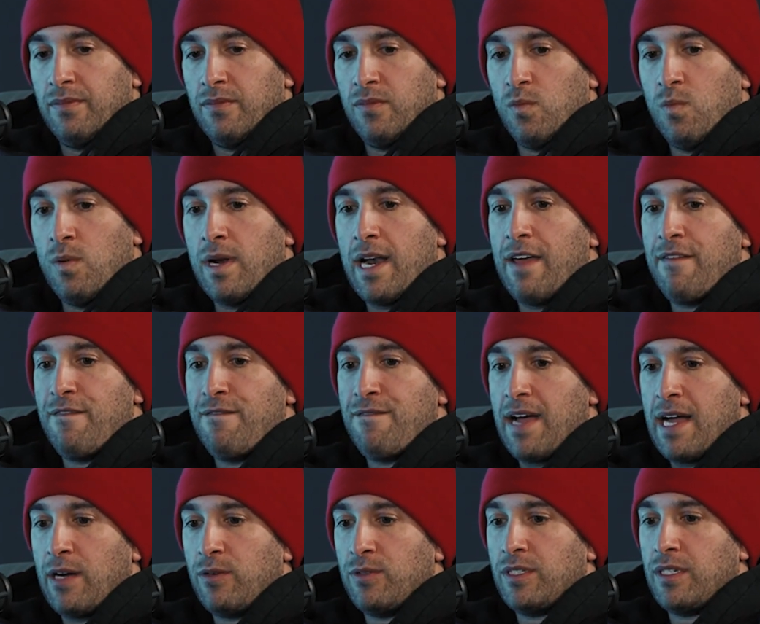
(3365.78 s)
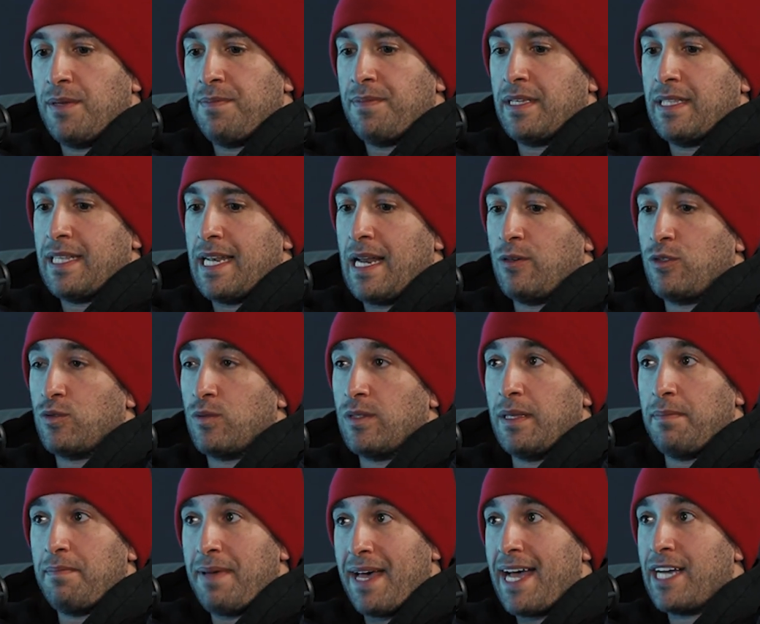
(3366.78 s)
When I found something that I was really
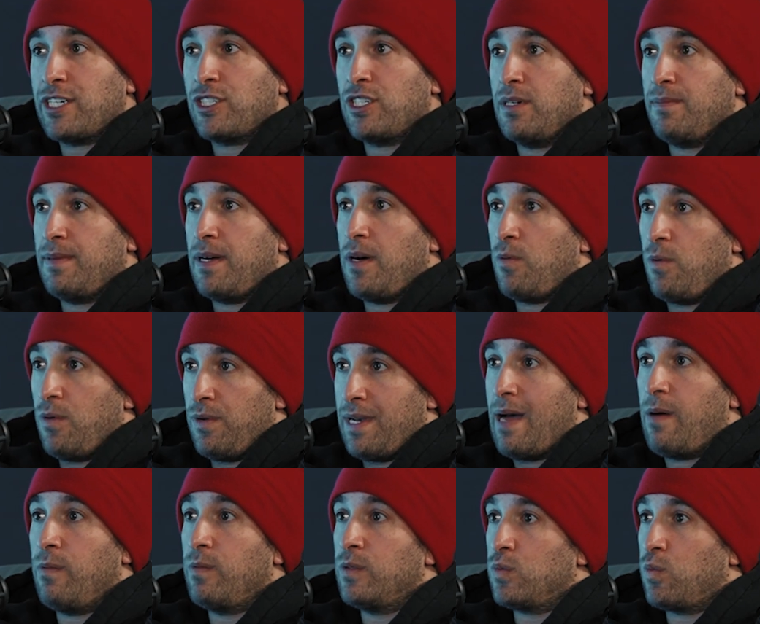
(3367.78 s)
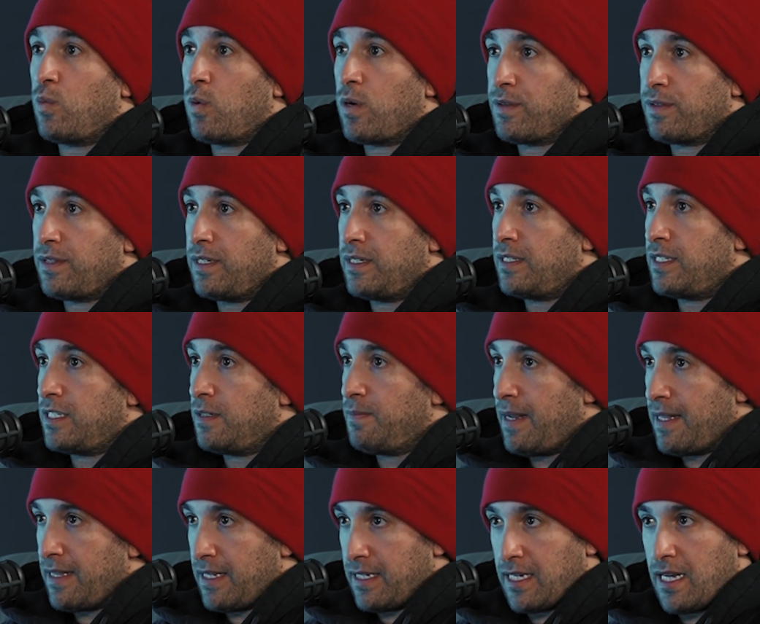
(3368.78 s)
passionate about, well, now it was worth it to
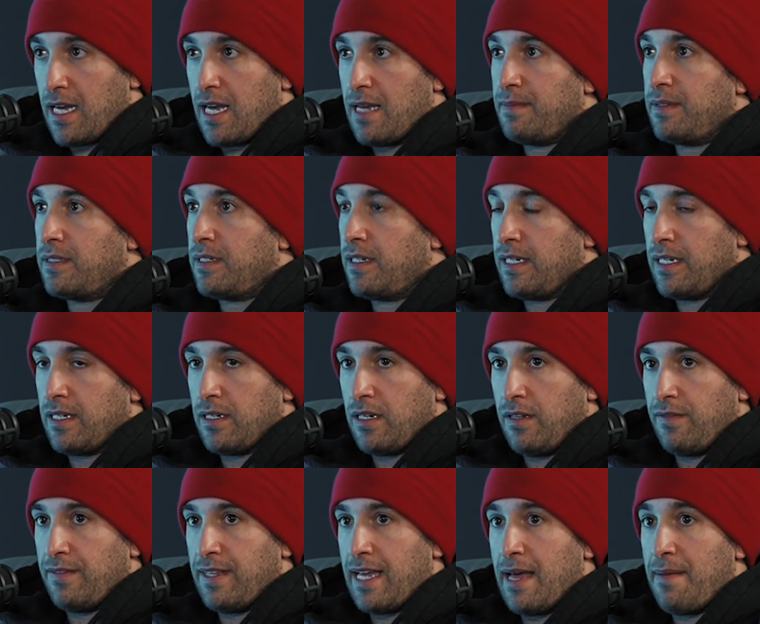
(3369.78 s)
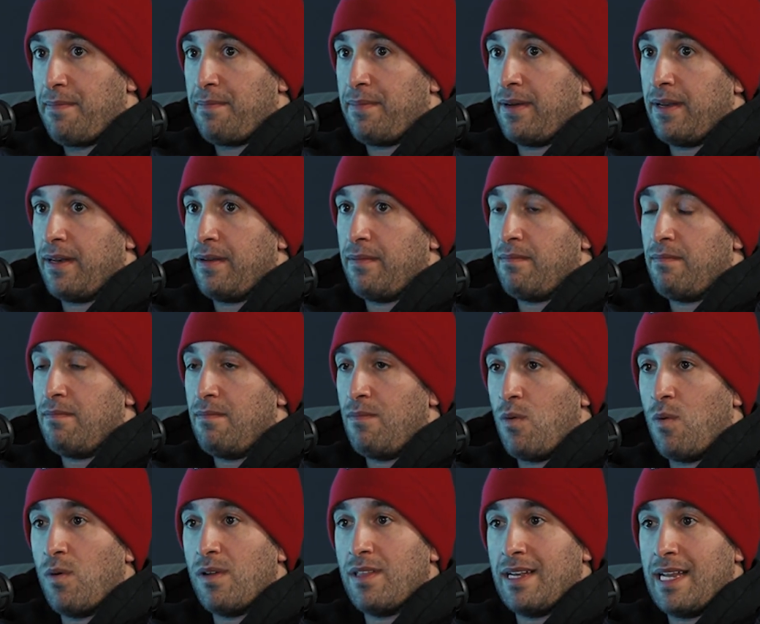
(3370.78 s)
spend the time studying and all of that. But
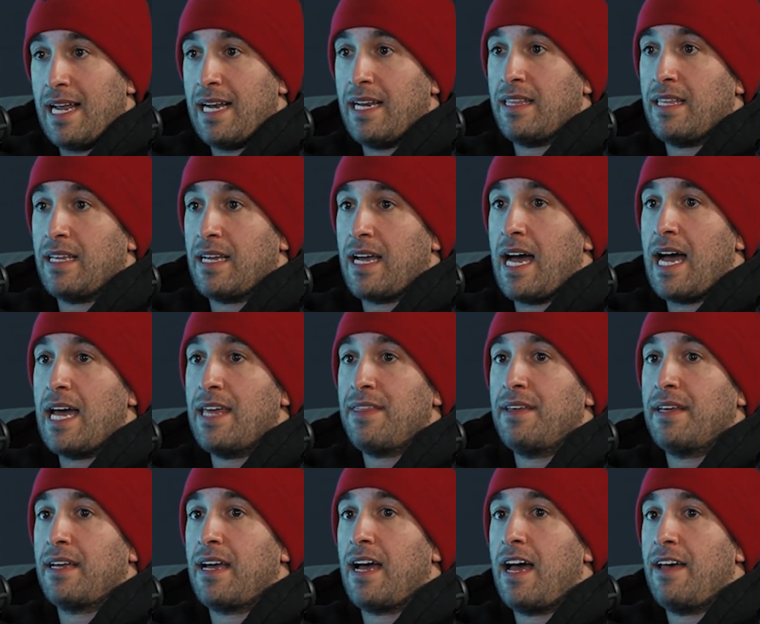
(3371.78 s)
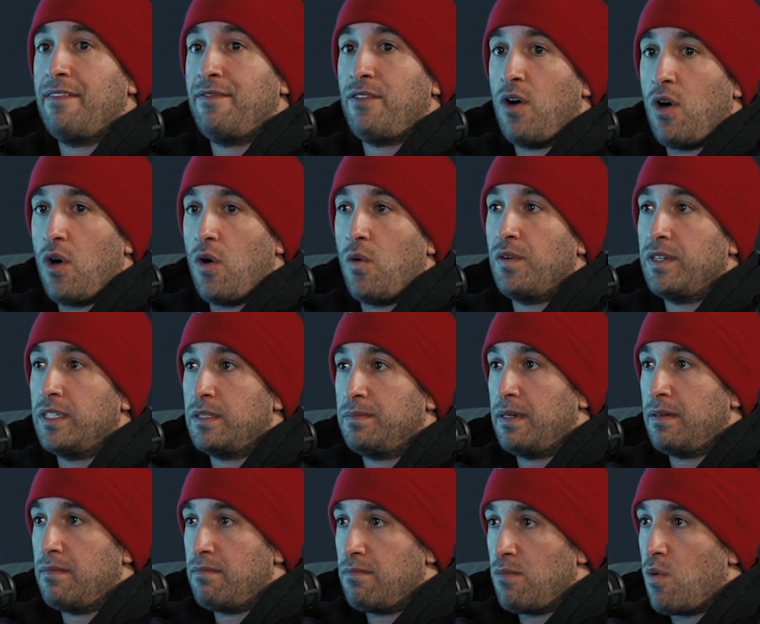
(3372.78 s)
more than anything, I think I've always
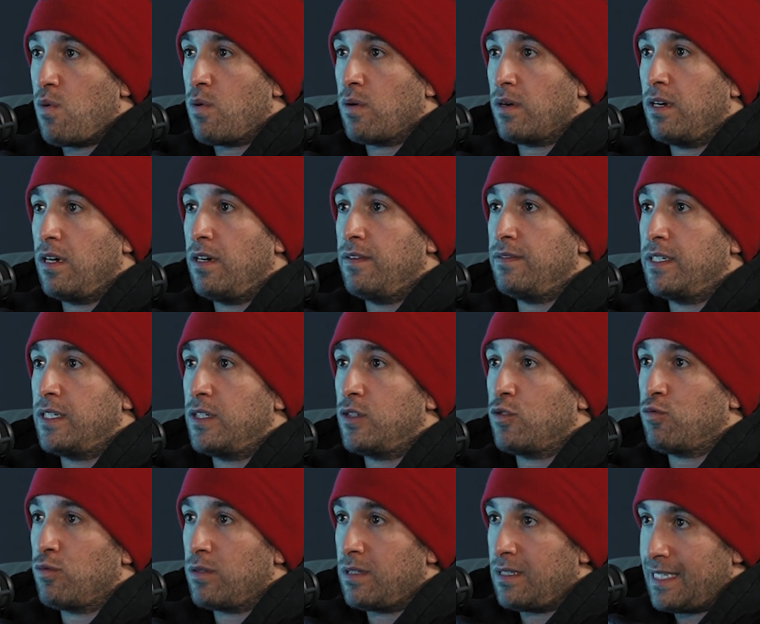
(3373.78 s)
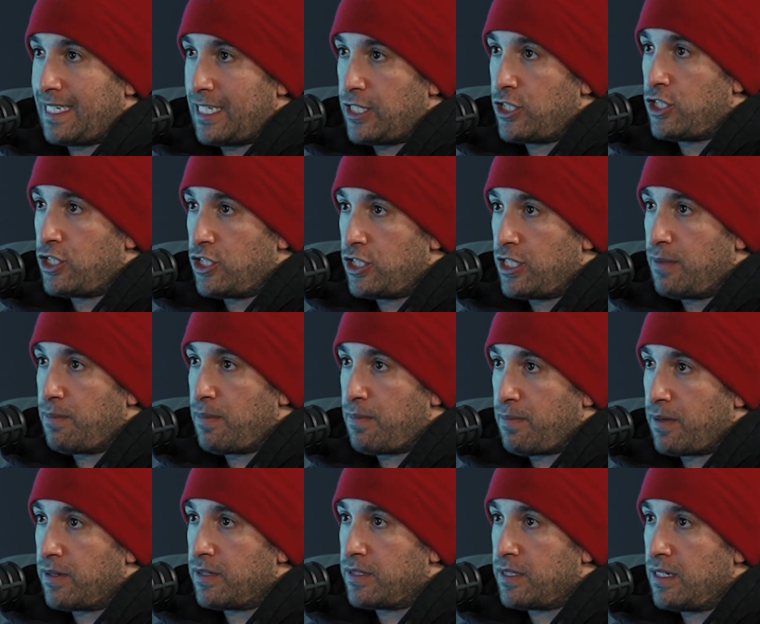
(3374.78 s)
been more of a relationship
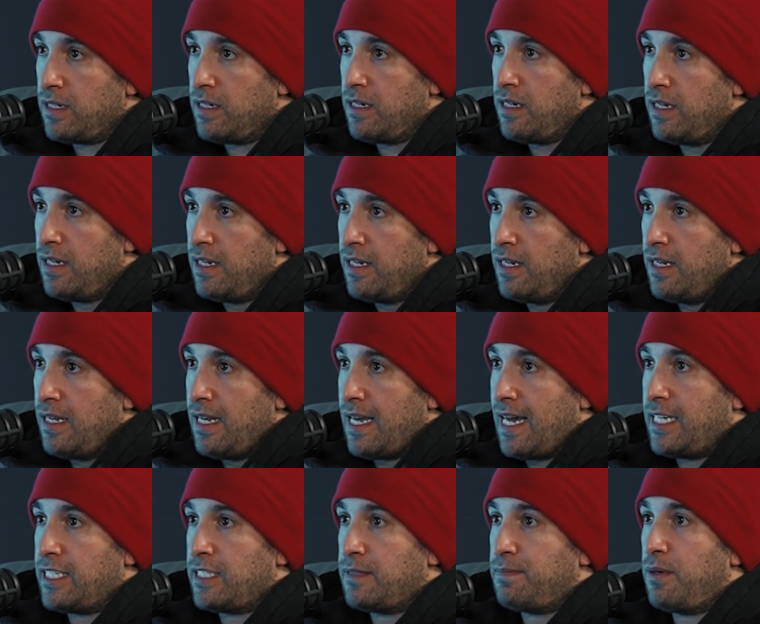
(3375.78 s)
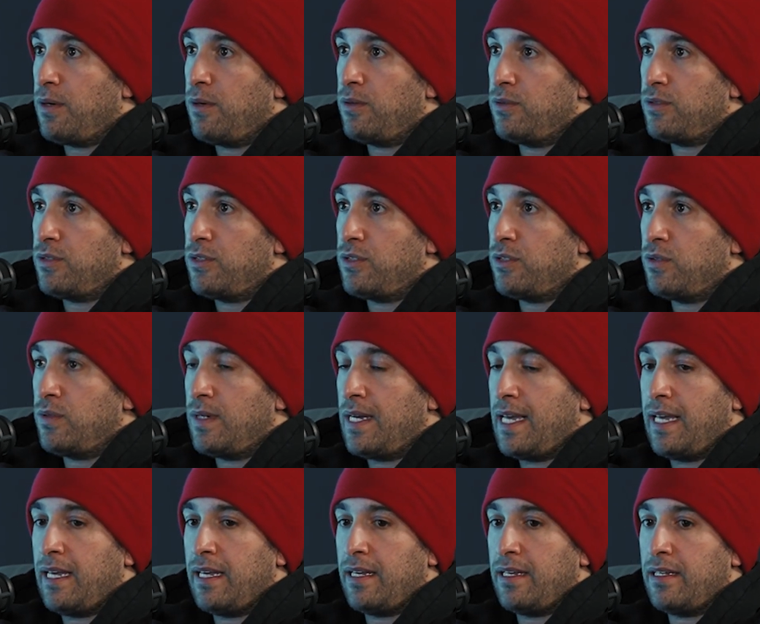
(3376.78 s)
person as opposed to
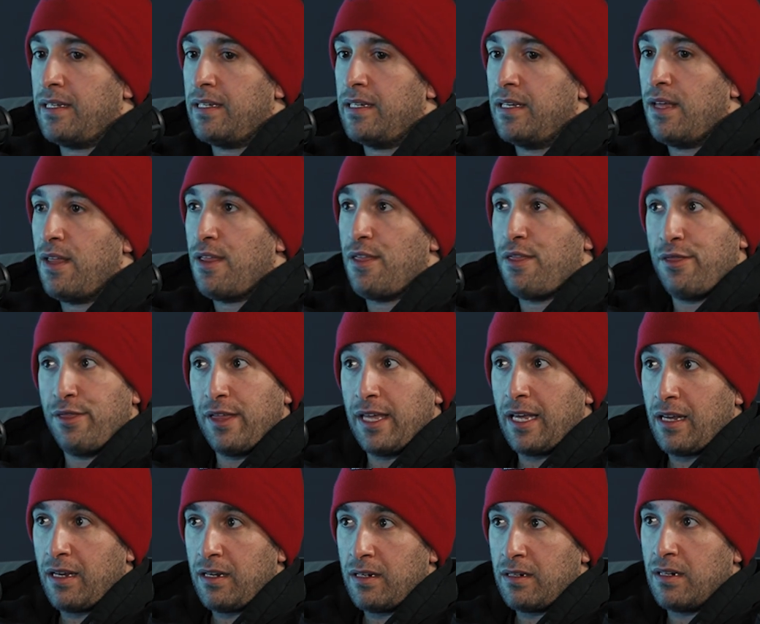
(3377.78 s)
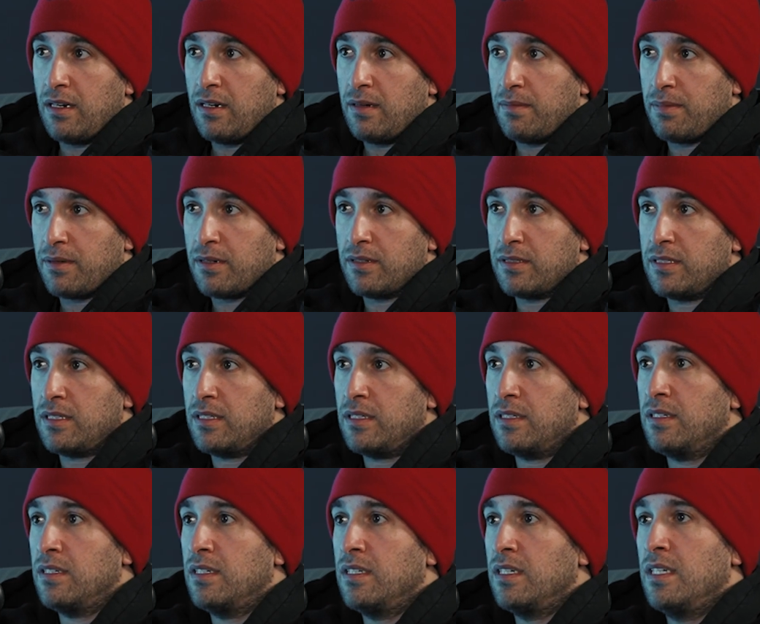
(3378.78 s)
a thing person.